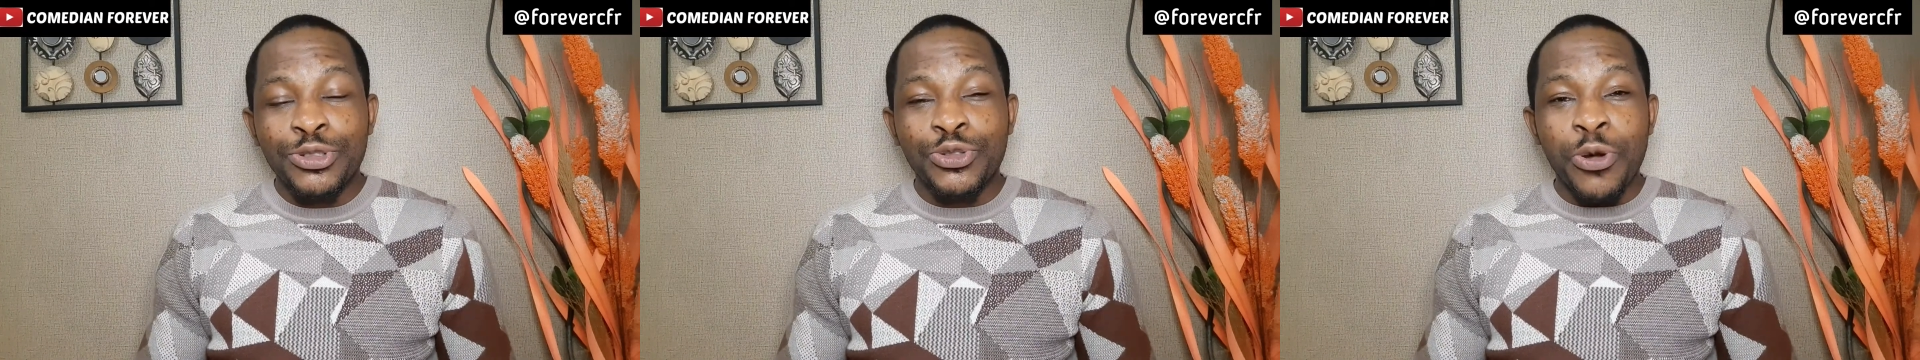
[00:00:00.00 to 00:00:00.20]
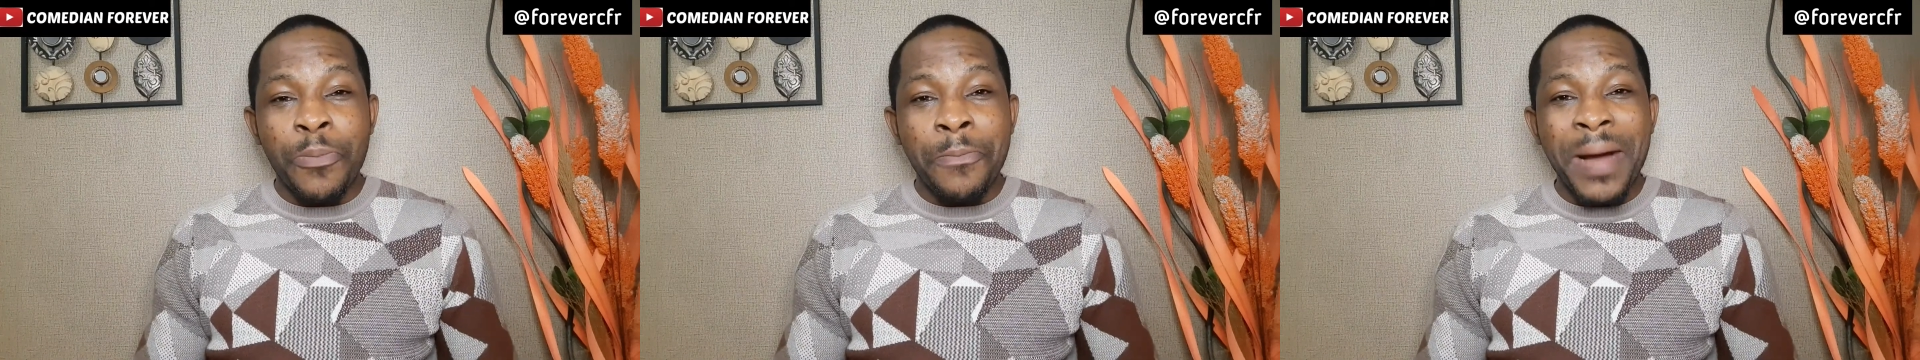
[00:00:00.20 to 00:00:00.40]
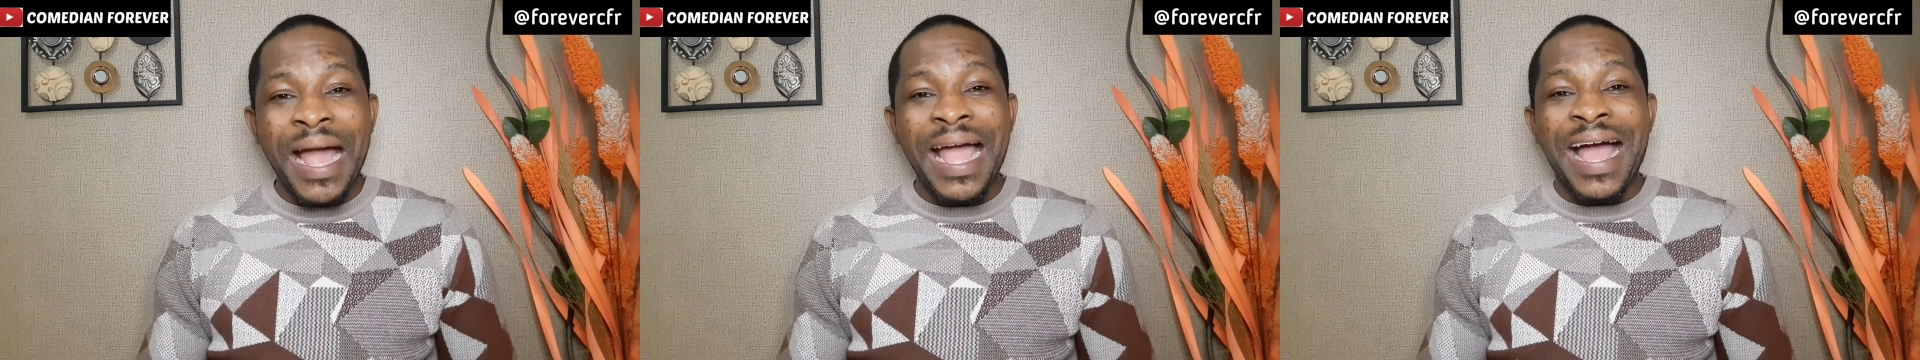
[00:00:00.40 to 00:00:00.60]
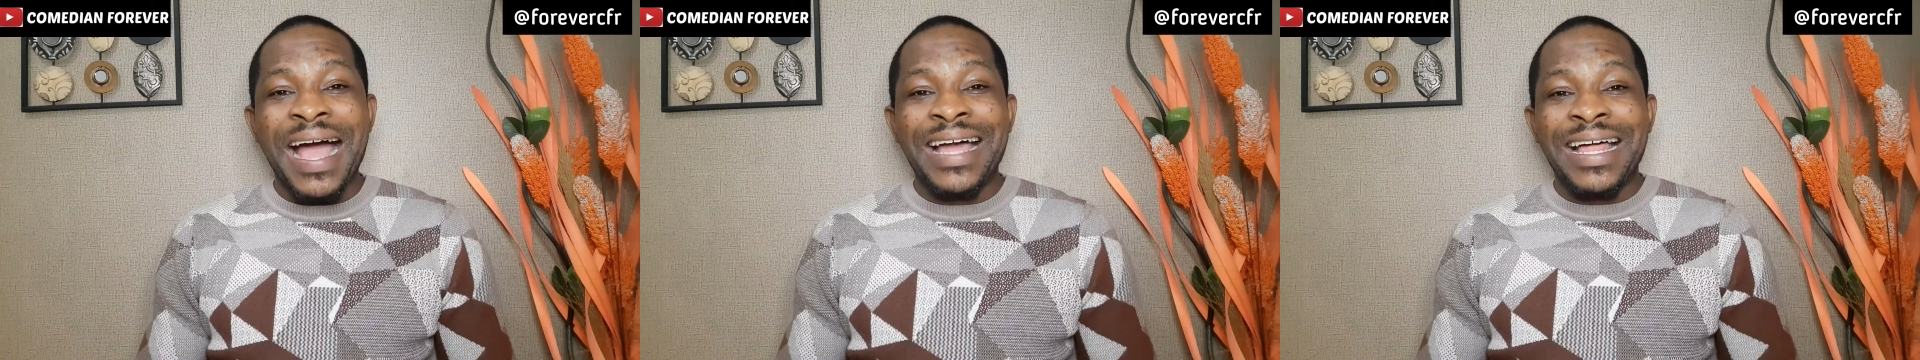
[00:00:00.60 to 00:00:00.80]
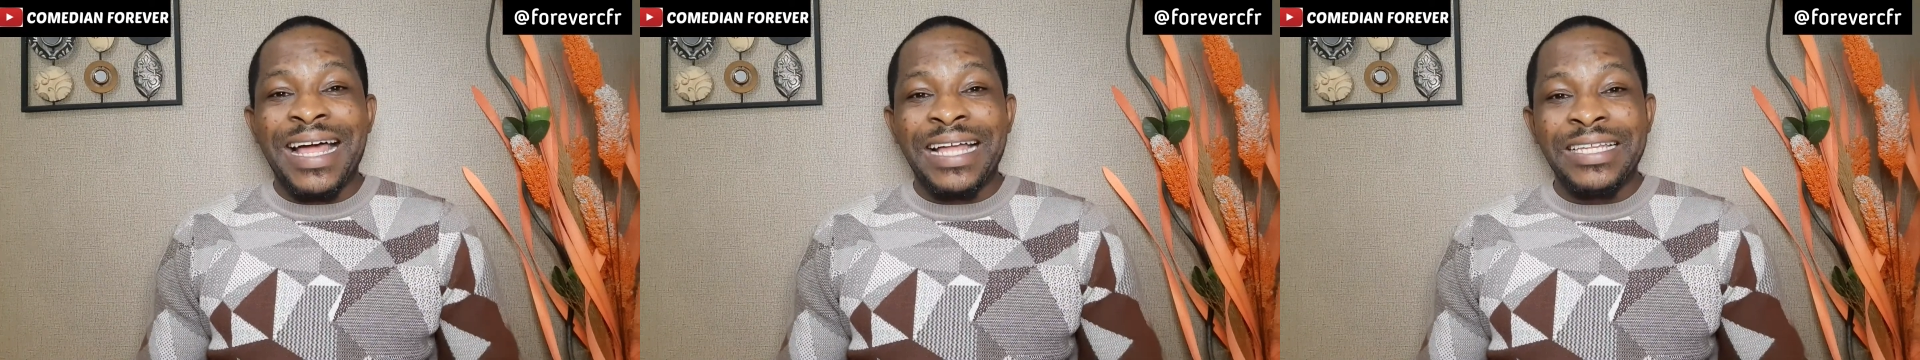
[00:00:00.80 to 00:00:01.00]
to buy
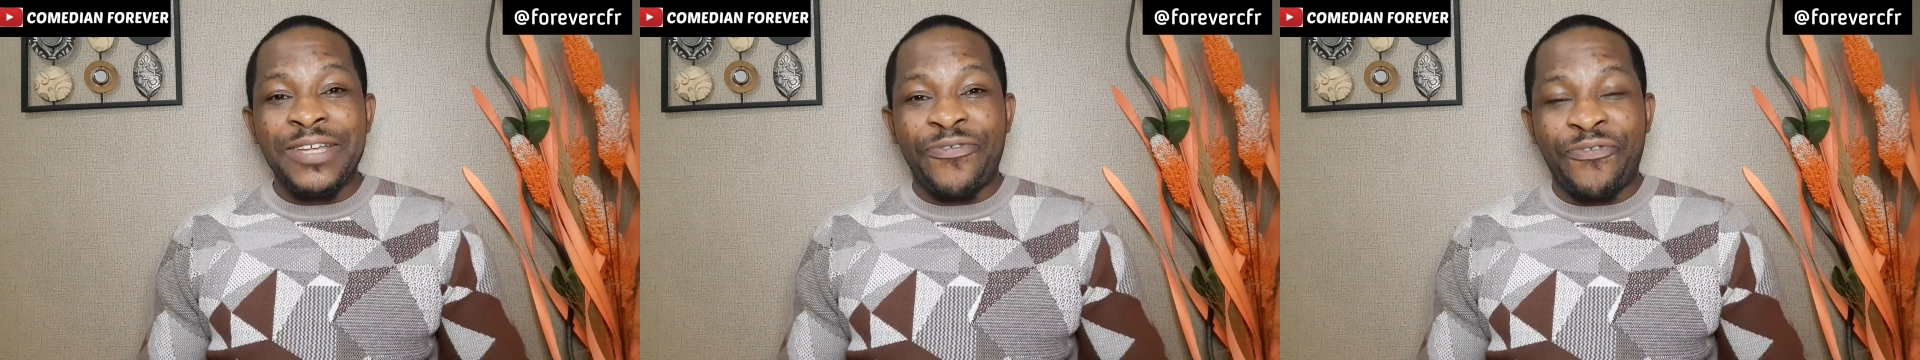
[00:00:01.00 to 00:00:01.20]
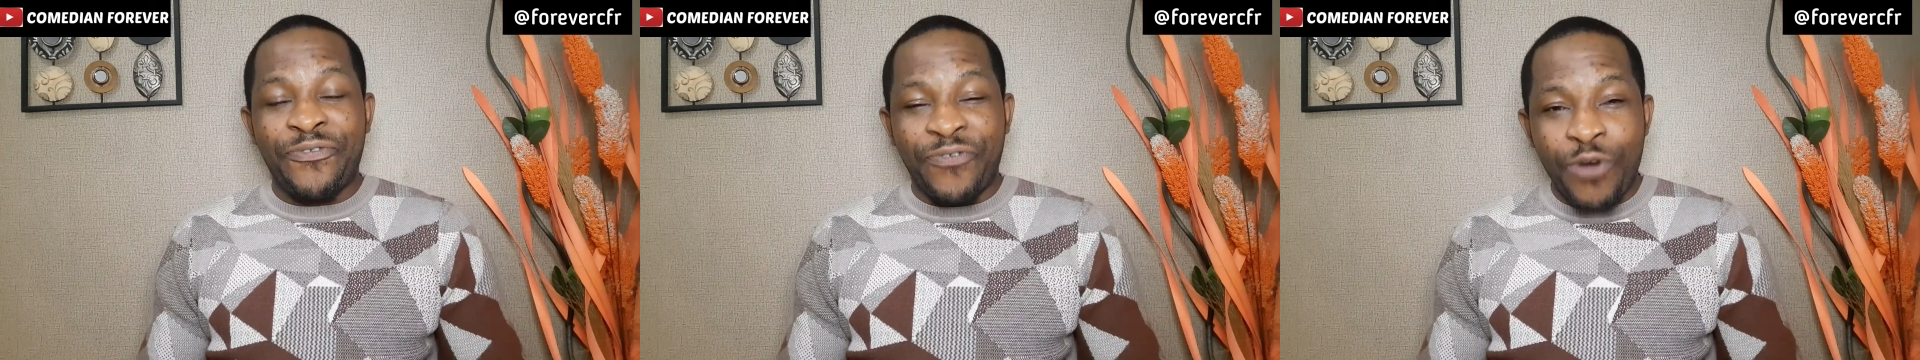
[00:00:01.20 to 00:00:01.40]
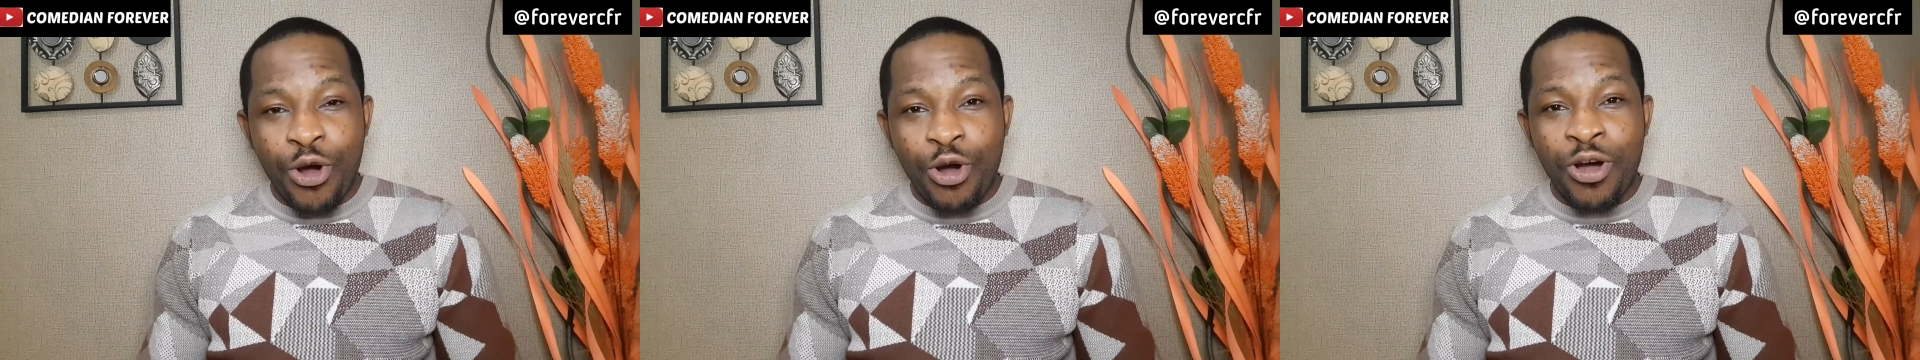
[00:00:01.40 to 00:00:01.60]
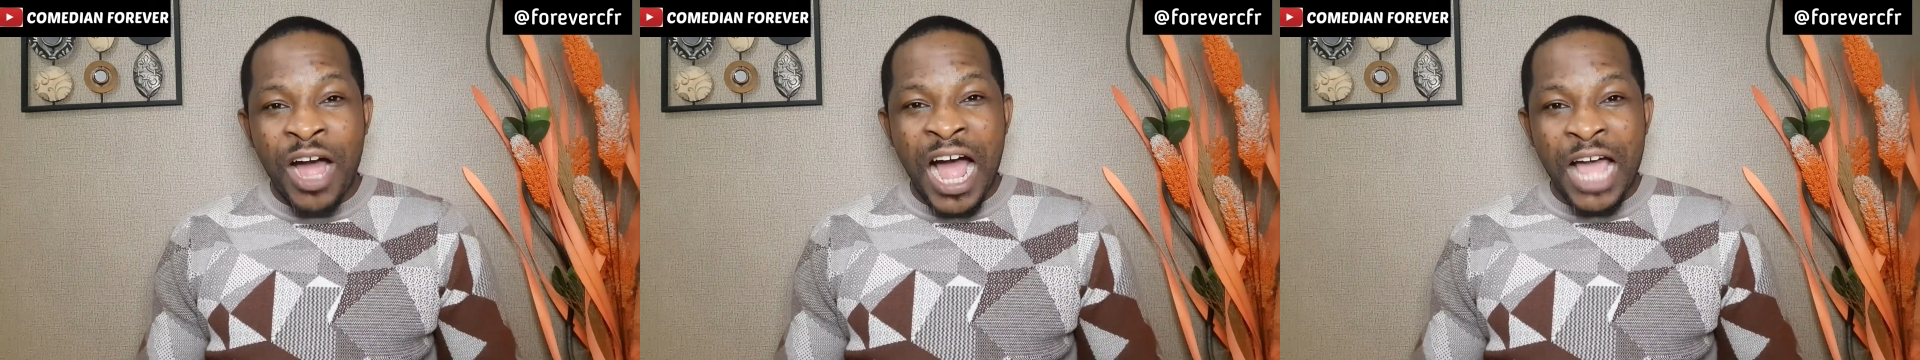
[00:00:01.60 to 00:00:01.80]
her the phone